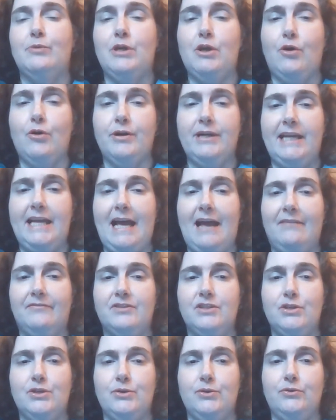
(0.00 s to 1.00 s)
we already have
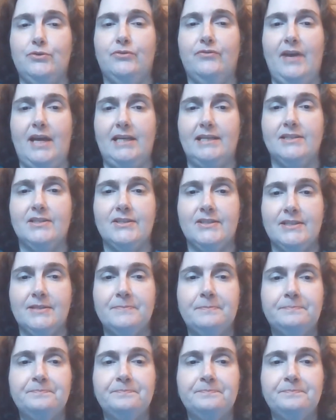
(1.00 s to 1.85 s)
to face.